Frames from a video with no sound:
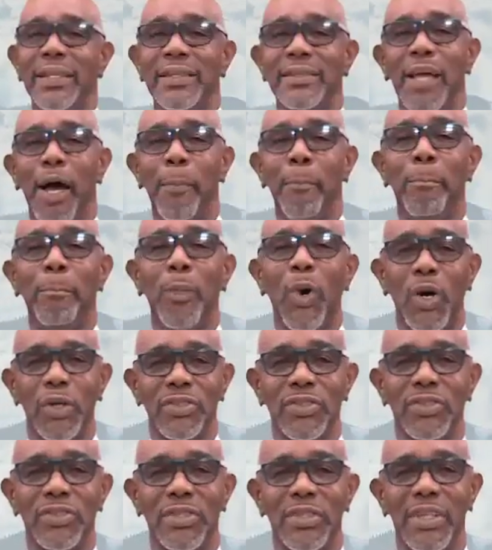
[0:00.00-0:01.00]
is a must.
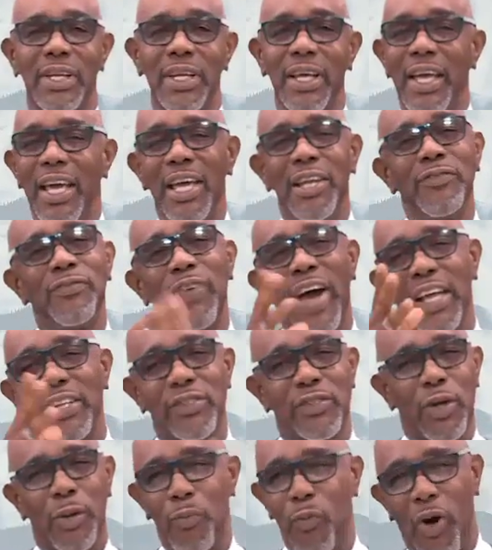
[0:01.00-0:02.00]
Invite
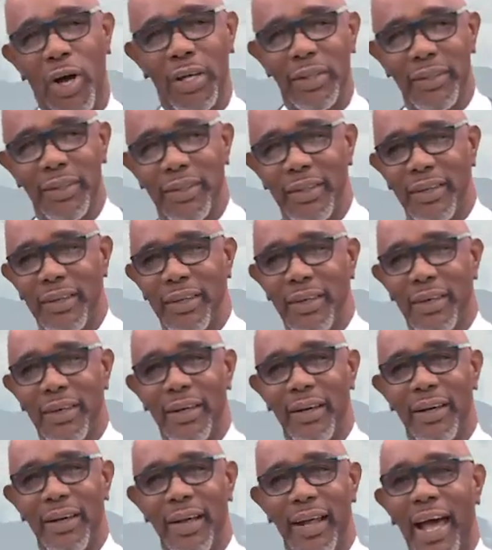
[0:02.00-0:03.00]
someone
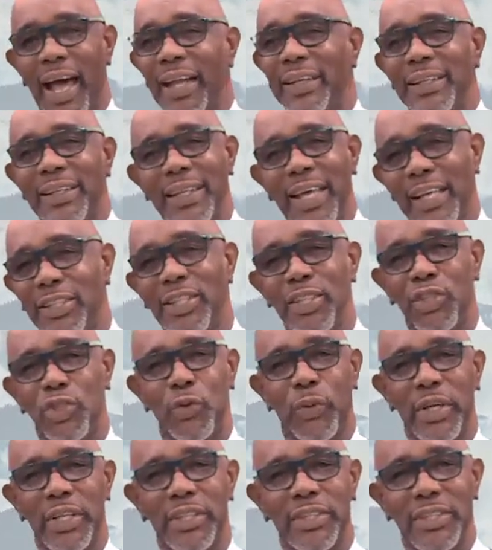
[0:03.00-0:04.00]
and get
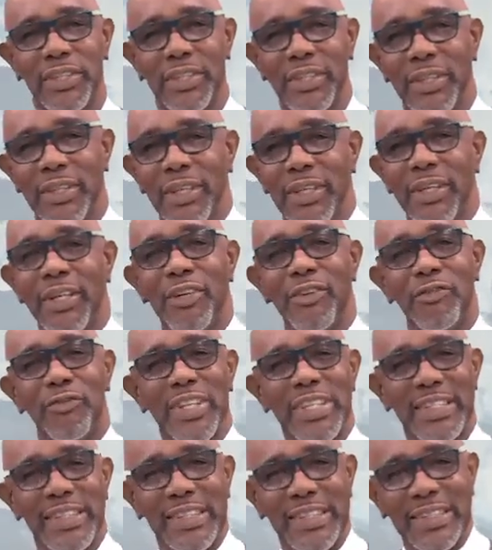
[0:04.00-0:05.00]
into it.
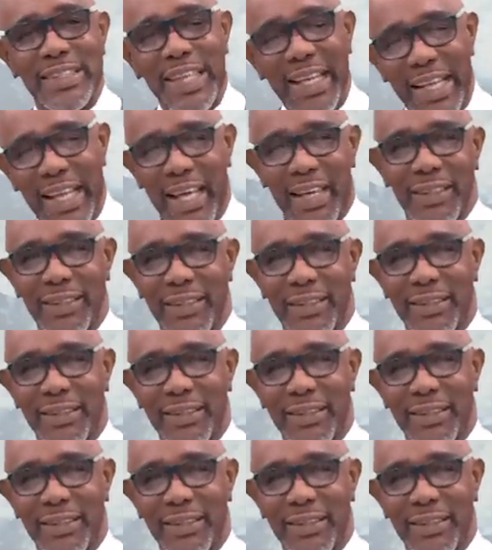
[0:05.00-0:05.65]
Resilient.